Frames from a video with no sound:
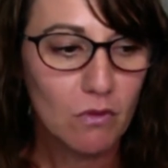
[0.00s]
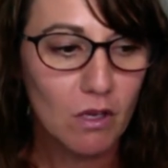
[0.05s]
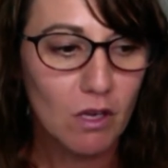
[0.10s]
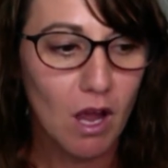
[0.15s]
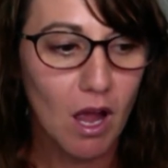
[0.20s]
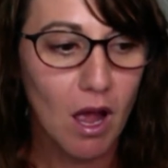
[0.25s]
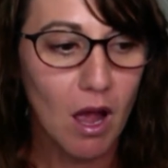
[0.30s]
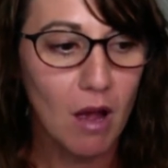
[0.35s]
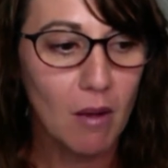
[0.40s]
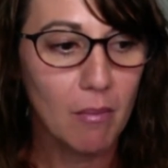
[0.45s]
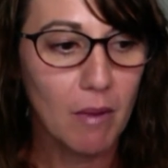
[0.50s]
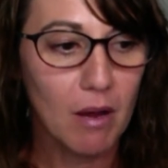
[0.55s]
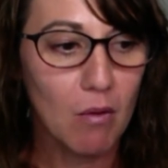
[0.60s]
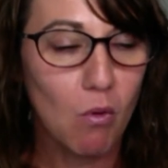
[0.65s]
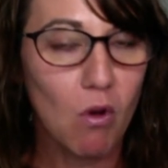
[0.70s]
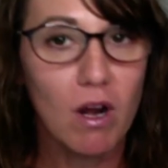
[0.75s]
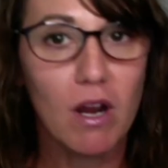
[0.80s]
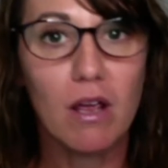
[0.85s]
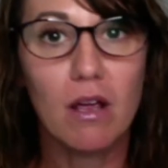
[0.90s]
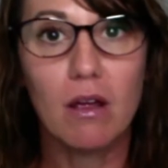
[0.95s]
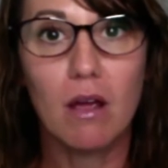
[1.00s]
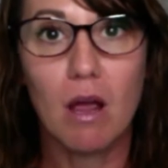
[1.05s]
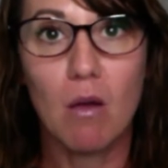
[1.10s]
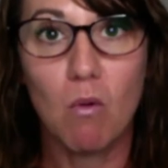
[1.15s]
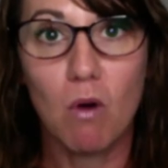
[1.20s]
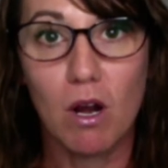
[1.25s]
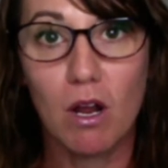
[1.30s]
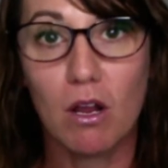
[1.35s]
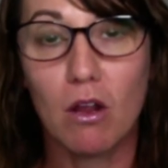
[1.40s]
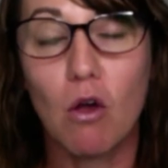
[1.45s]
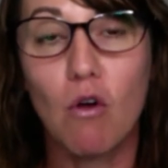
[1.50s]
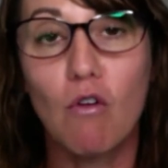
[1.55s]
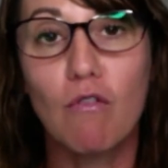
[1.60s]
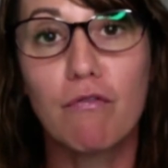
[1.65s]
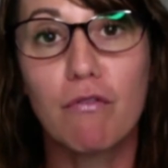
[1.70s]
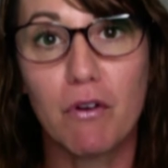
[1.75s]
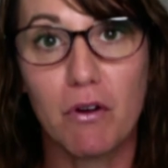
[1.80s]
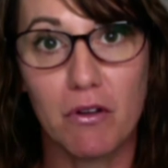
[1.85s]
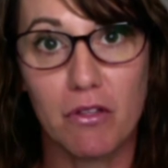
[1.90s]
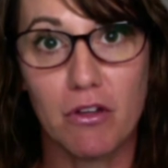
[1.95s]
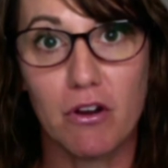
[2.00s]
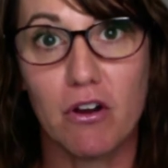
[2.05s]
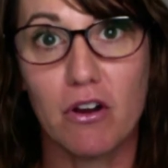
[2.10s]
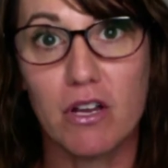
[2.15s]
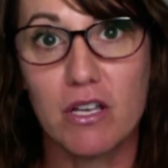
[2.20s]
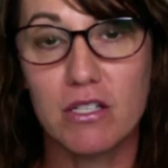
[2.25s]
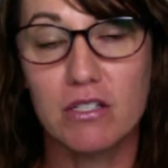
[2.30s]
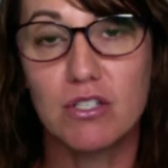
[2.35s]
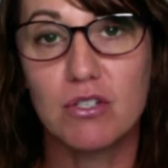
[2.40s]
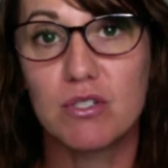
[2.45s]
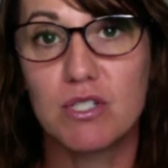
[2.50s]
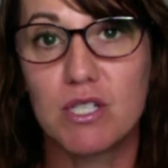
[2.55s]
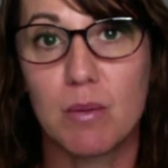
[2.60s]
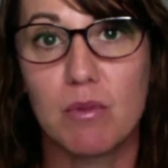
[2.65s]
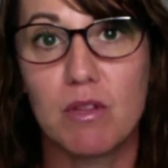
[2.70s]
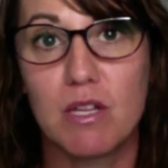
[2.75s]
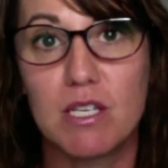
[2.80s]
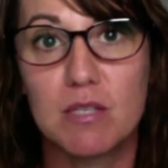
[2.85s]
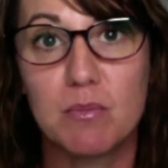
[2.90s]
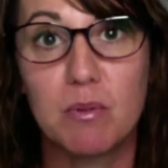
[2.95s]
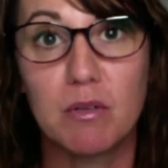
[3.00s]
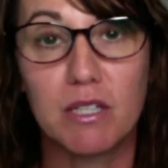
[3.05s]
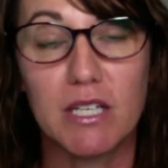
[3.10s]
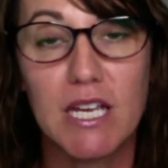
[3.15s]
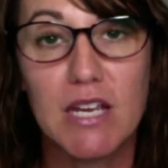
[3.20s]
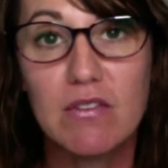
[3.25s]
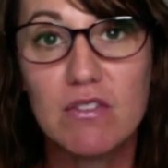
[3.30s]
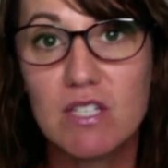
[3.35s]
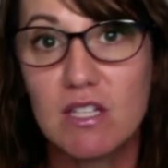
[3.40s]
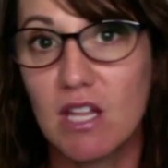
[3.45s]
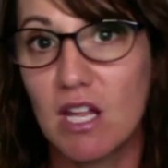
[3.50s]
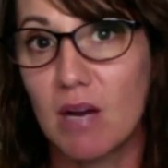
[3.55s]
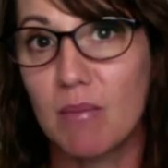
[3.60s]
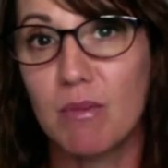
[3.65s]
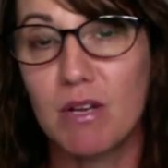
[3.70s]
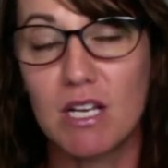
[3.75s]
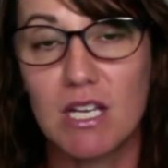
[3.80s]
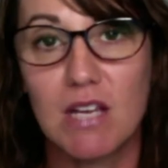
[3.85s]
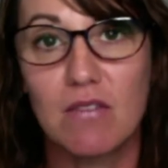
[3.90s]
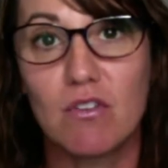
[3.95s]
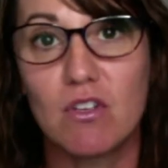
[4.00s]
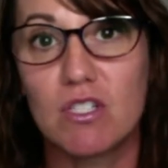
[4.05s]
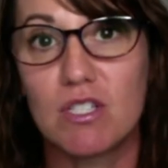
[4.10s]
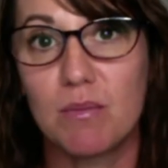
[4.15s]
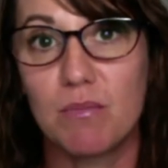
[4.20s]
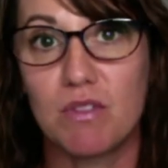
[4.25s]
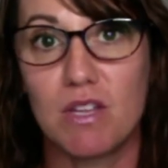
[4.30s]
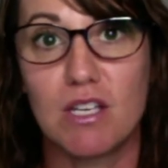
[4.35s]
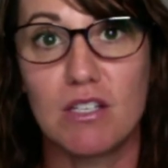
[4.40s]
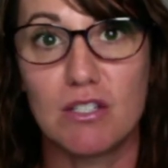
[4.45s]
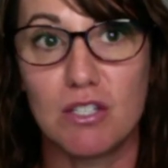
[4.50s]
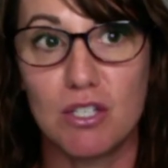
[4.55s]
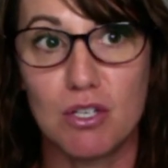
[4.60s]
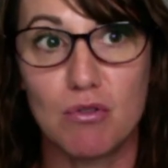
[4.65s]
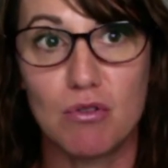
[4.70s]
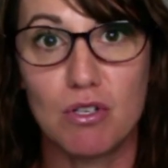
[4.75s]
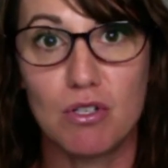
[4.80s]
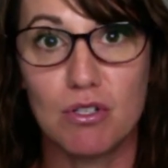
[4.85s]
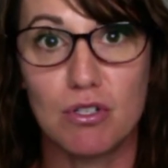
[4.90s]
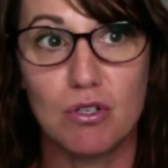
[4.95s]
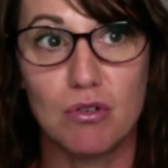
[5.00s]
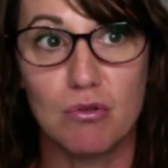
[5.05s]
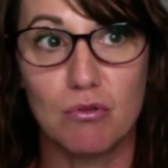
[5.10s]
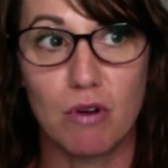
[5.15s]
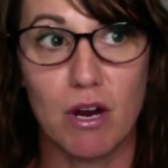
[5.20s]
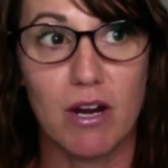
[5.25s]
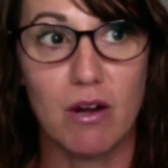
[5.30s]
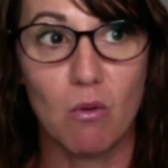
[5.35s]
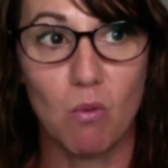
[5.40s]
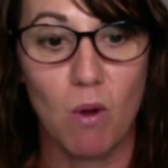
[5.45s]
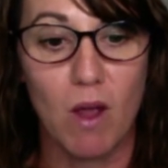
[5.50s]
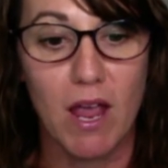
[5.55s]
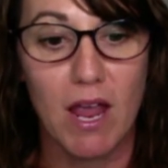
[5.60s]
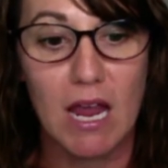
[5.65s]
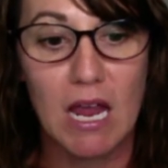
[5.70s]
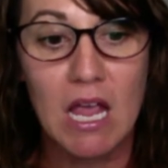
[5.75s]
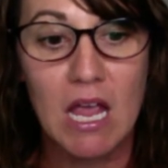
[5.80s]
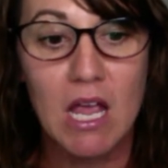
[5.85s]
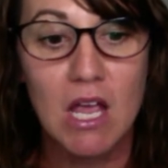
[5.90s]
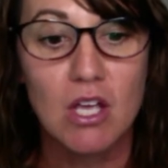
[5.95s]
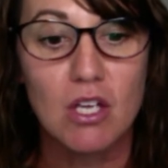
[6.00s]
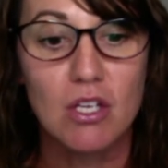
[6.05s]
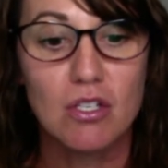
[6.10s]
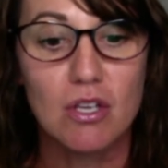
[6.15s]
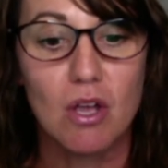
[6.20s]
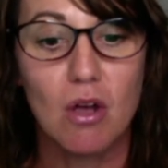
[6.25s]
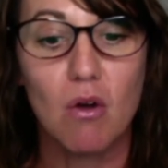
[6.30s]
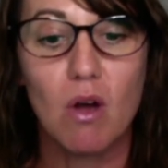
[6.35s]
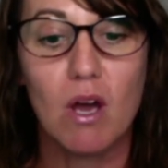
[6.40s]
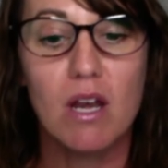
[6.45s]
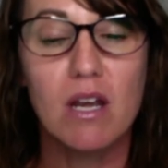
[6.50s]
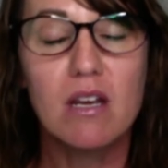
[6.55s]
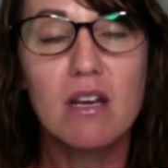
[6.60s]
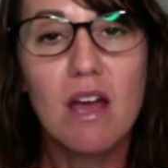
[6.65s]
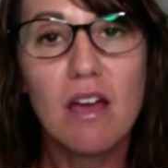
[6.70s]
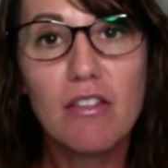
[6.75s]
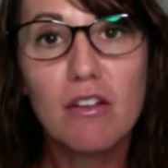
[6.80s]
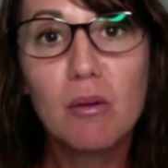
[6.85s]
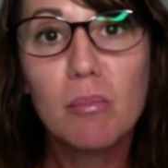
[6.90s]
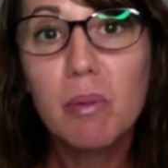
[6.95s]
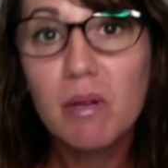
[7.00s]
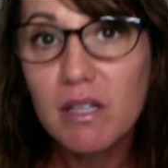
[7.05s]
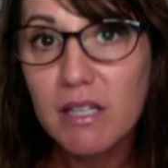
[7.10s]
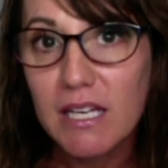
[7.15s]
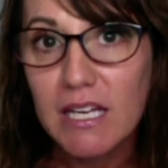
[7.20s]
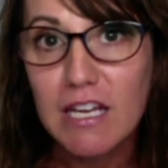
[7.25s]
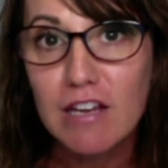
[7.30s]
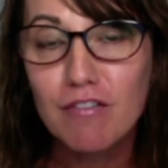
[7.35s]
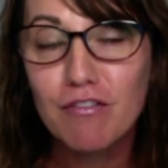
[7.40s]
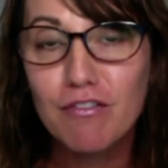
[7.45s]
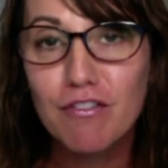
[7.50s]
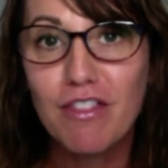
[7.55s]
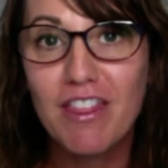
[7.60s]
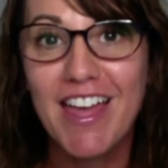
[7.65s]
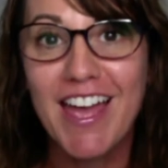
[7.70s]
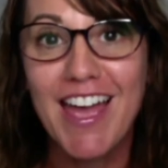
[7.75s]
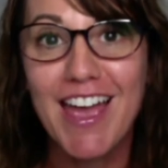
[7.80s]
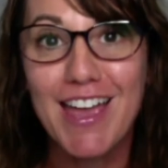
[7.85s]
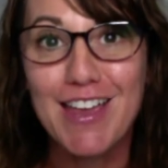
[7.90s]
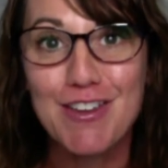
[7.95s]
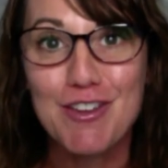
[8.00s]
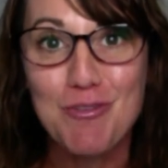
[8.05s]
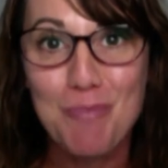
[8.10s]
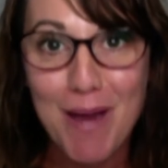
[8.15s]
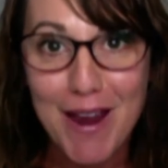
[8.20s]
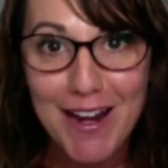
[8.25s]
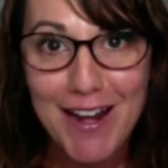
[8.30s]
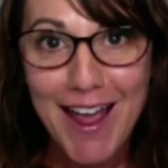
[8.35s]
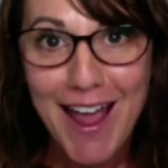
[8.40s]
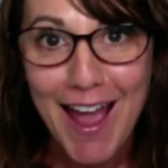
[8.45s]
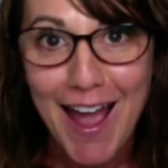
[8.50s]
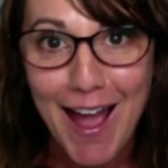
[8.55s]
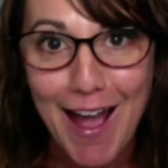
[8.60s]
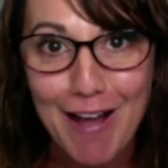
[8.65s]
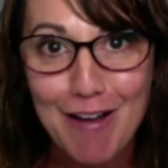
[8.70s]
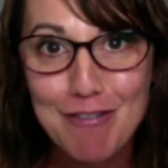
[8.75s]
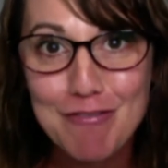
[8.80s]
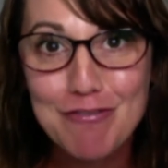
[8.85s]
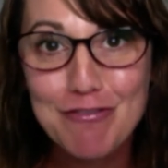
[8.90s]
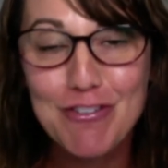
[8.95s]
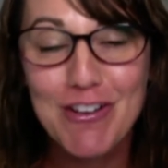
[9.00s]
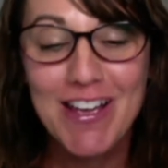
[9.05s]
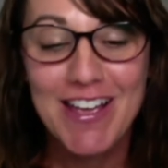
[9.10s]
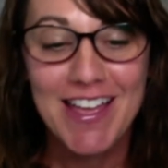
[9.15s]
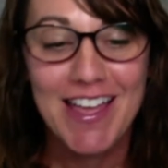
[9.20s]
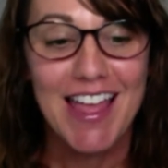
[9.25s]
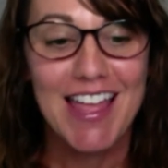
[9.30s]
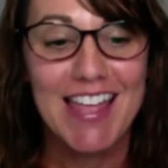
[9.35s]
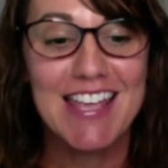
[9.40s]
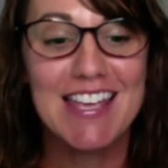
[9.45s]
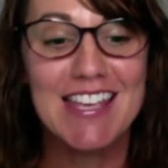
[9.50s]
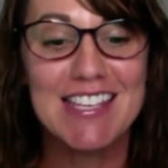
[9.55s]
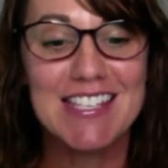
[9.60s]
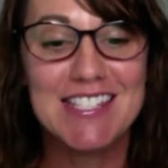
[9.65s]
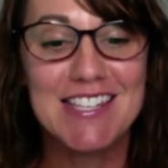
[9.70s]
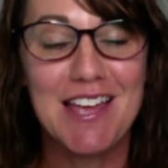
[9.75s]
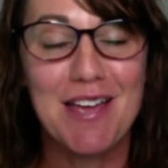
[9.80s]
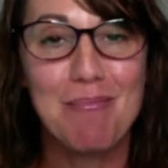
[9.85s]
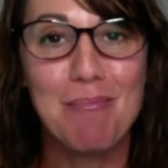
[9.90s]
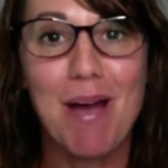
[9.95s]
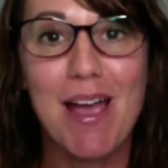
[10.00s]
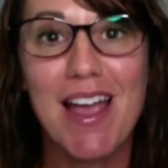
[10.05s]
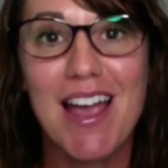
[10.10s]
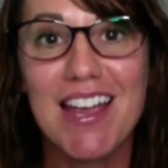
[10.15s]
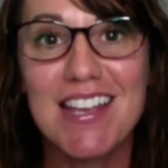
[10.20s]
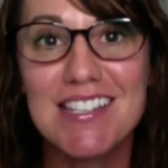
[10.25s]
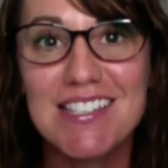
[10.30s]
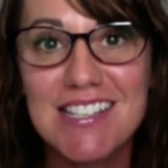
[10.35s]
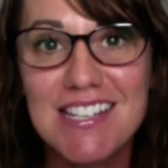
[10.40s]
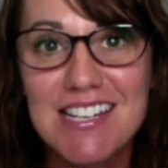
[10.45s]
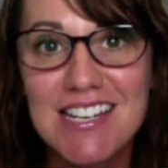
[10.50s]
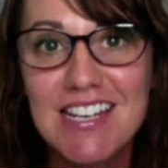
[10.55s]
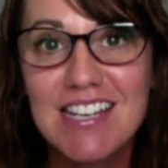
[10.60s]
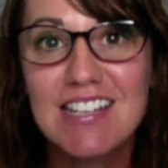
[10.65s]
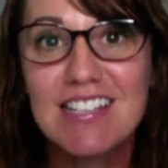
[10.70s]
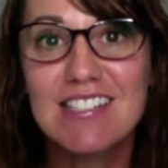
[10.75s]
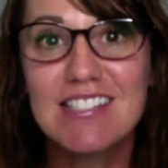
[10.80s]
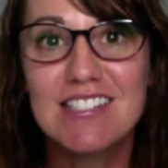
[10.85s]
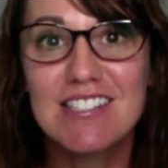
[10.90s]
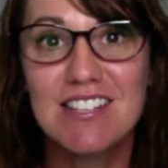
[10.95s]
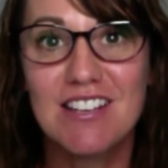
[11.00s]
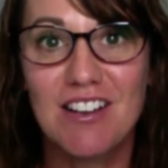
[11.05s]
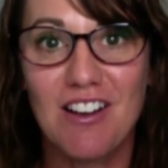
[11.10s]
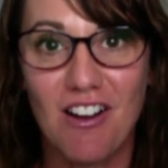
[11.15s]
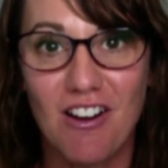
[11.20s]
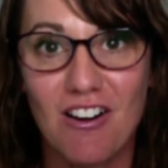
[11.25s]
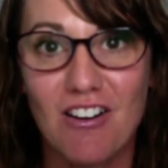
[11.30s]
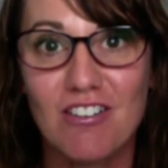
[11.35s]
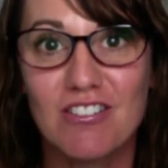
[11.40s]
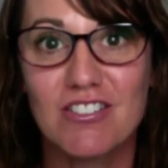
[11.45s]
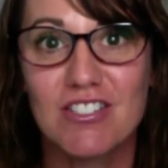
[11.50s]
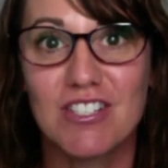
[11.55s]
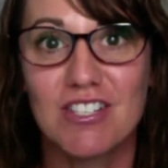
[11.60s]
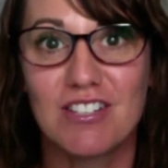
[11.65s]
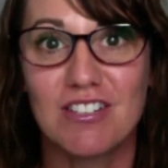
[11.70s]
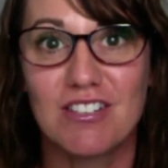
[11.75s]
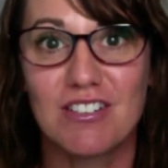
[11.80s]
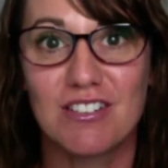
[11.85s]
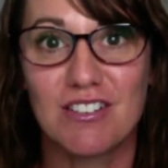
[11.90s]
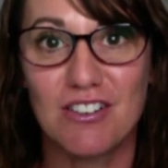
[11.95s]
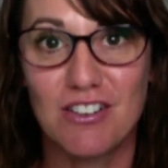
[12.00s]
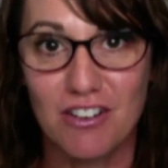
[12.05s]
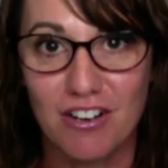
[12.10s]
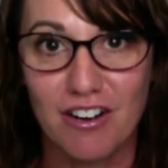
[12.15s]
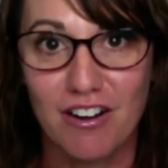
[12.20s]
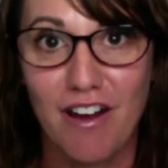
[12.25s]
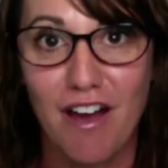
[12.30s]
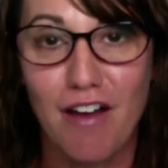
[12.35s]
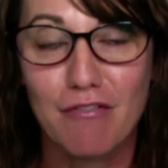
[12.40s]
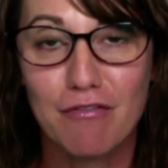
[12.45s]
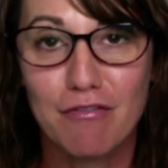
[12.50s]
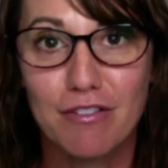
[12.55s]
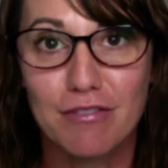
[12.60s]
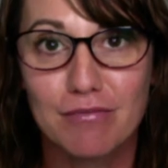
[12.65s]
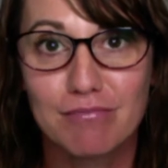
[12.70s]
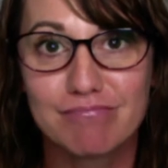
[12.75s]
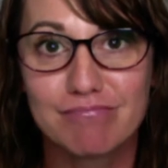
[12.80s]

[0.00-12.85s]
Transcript: I wanna go further into some of these beliefs, and then I'm going to give you some things that you can do right away. So another belief that you might have is that my ideas aren't good enough.